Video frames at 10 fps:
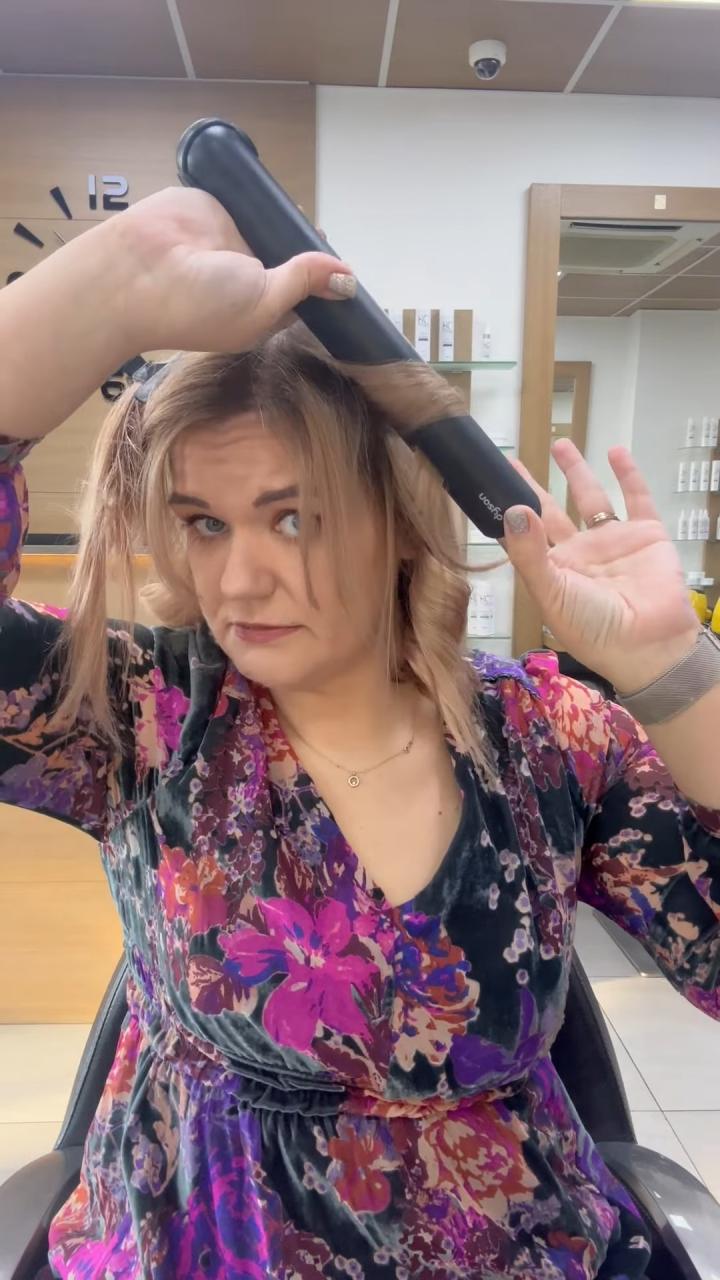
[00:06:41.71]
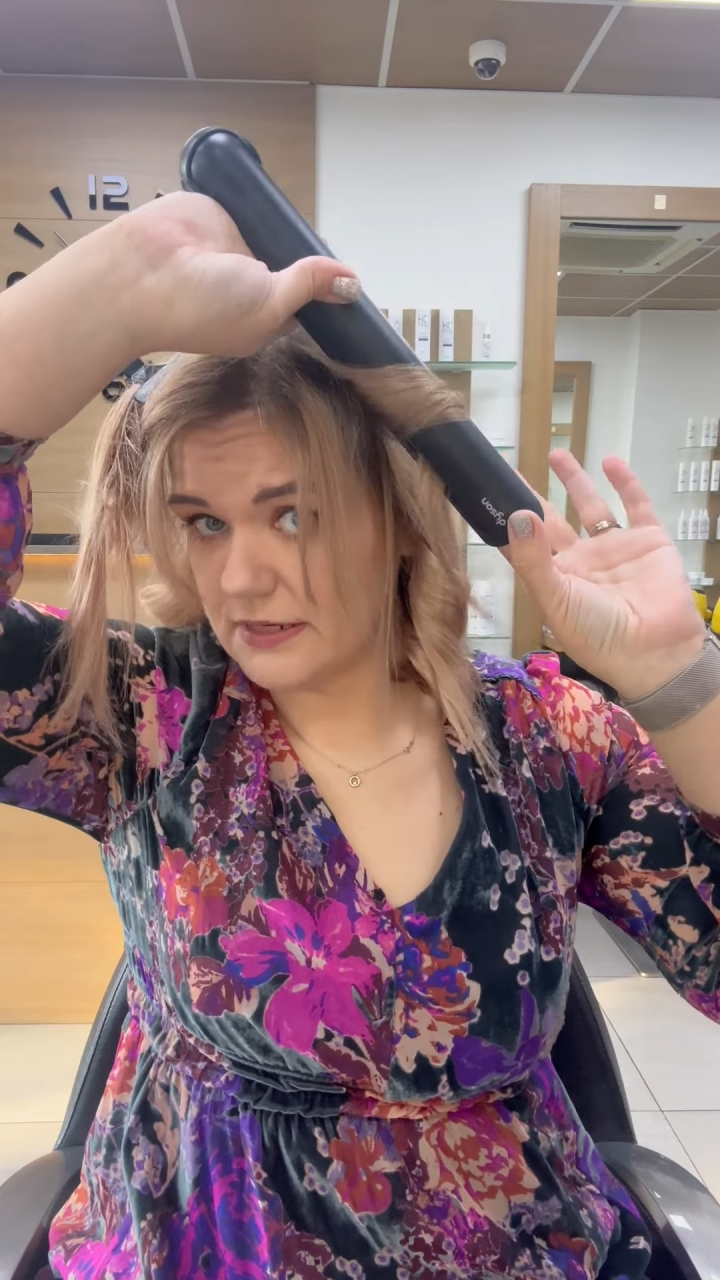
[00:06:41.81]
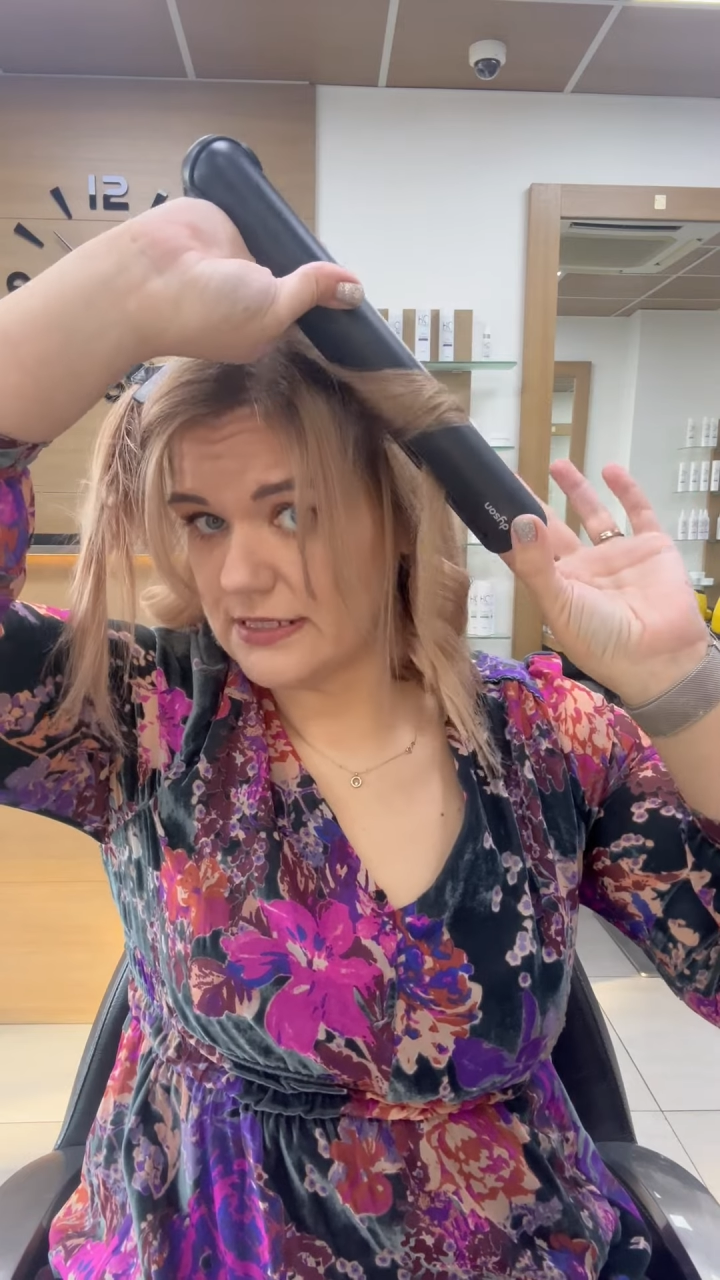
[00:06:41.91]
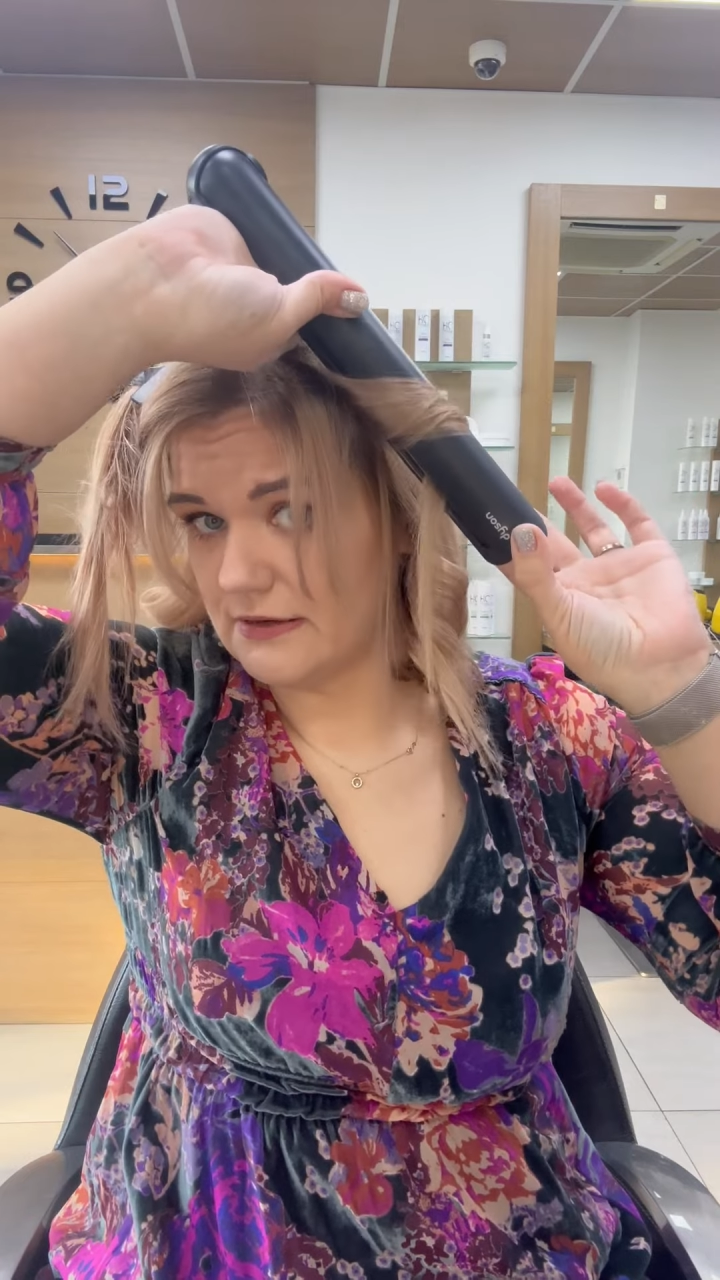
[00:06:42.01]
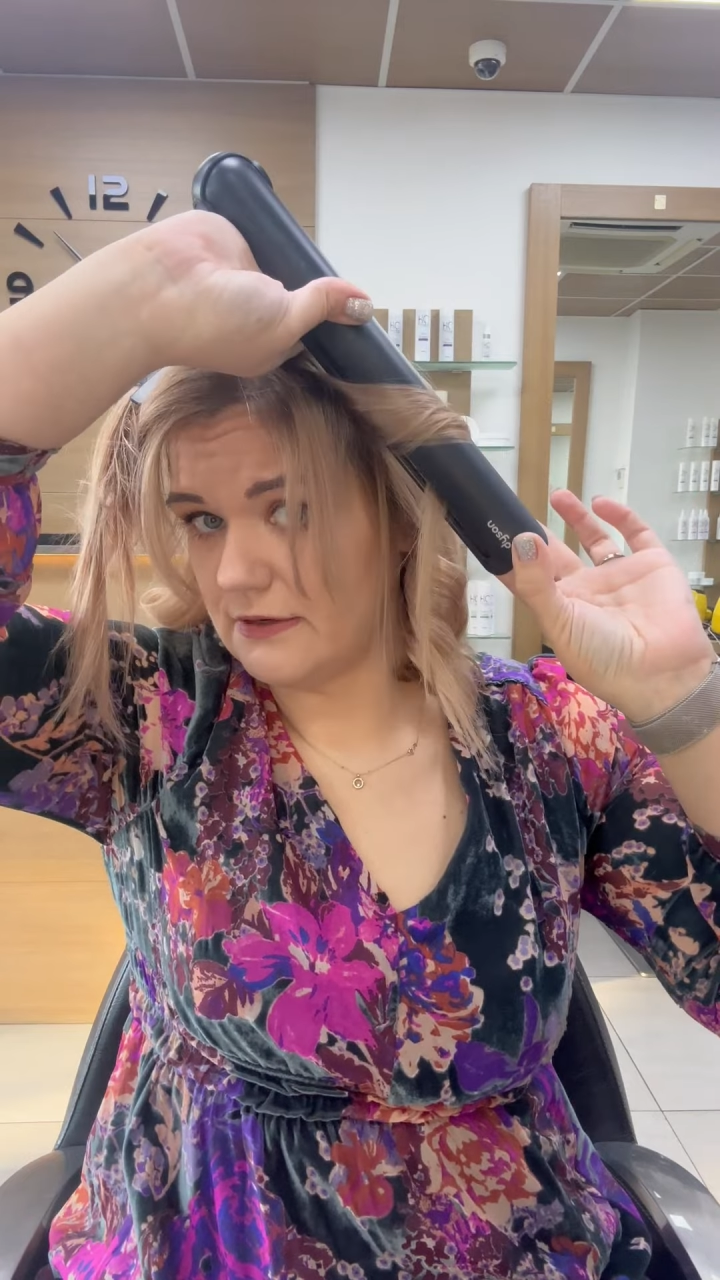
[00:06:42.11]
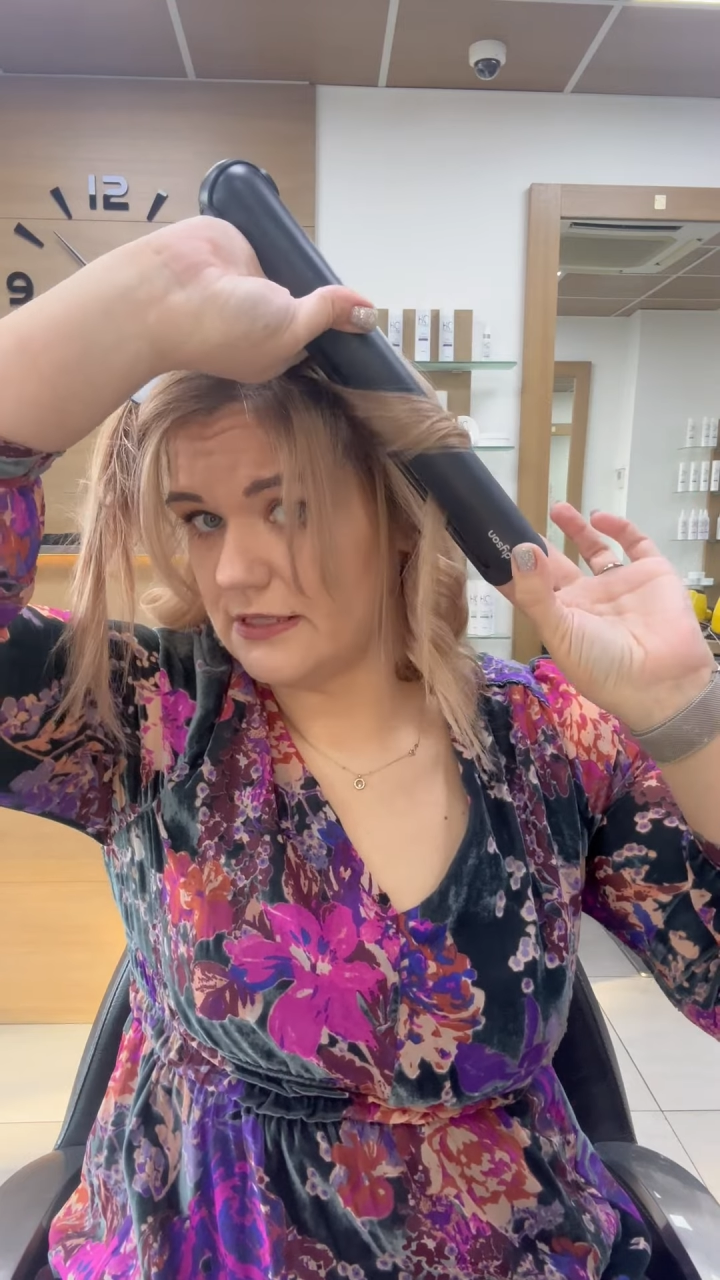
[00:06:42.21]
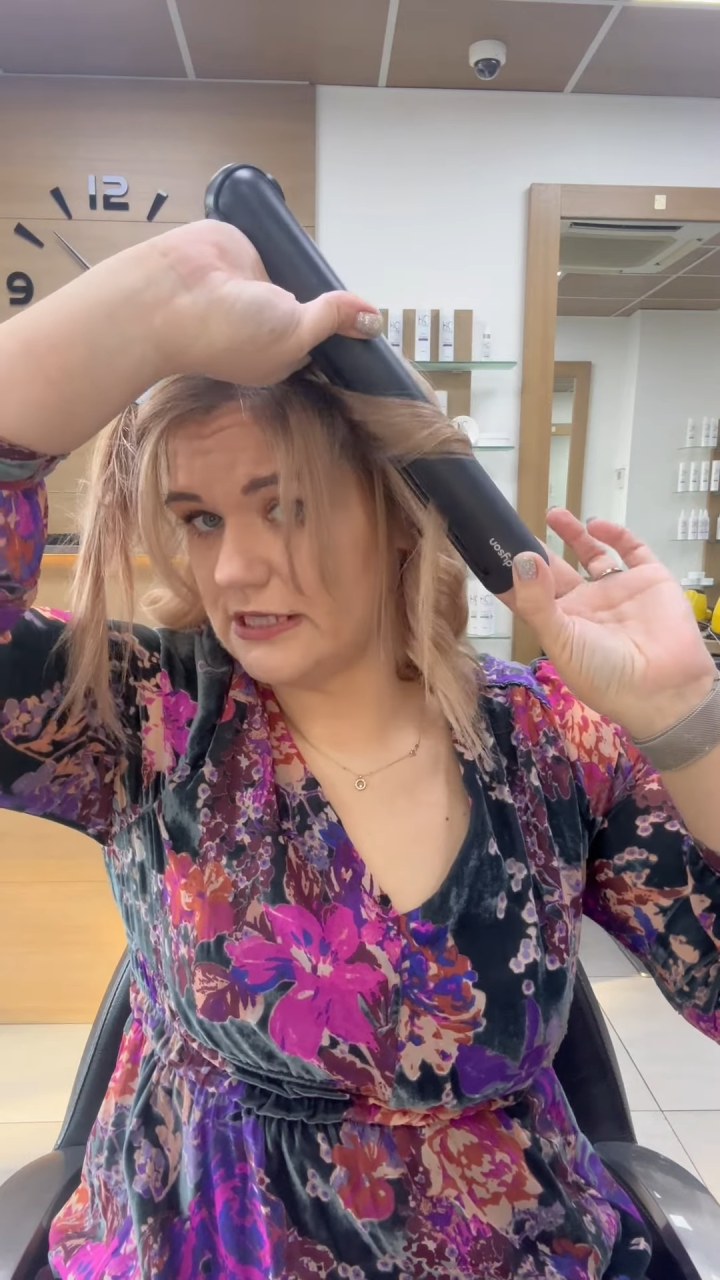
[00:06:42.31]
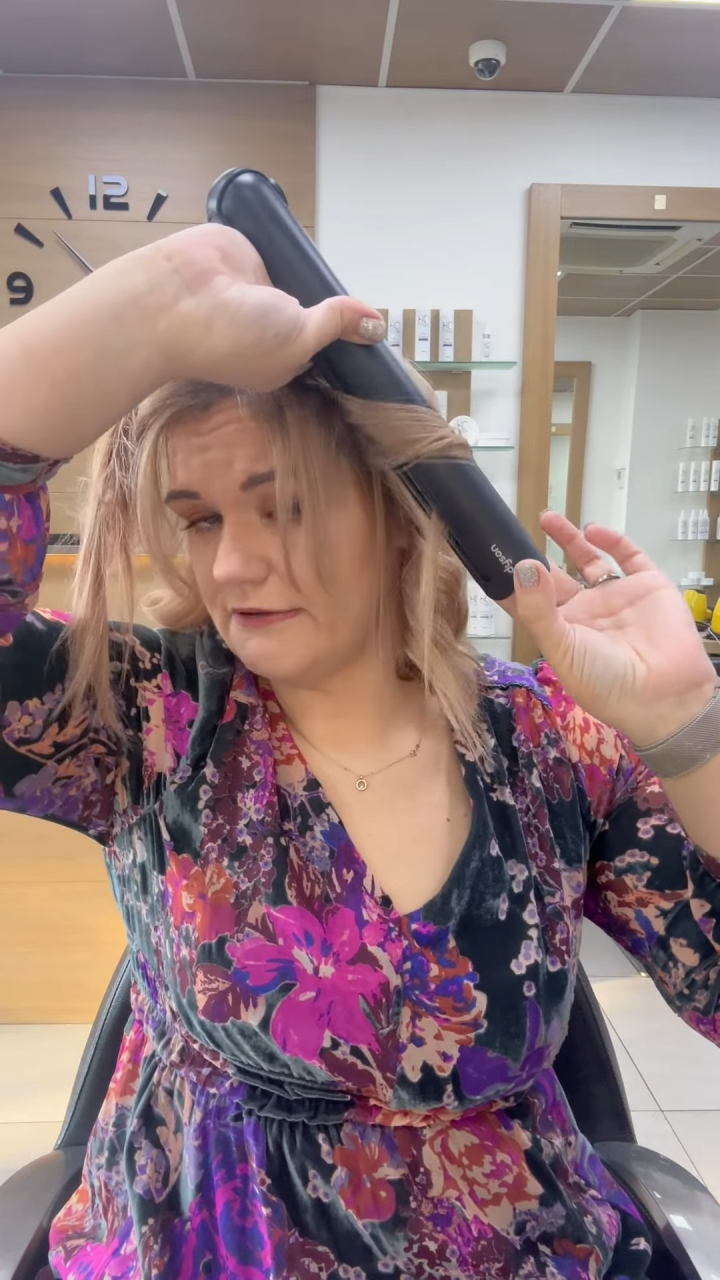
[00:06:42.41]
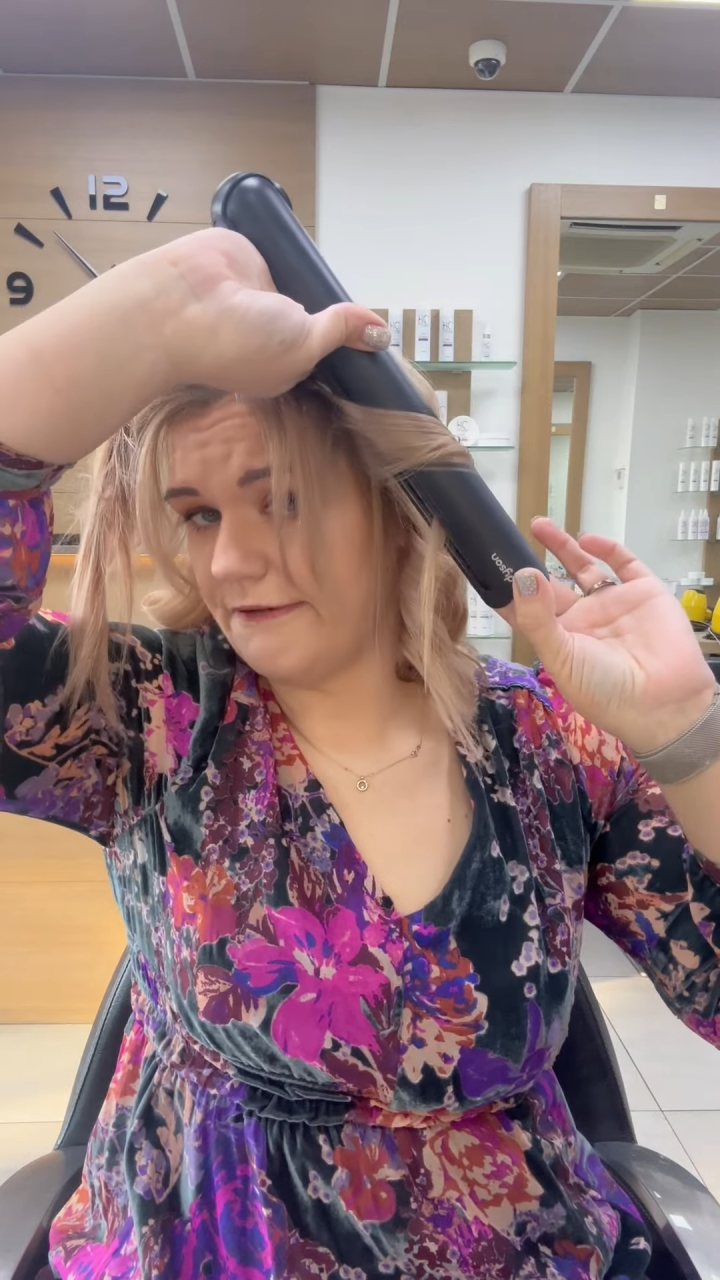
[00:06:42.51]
because I want this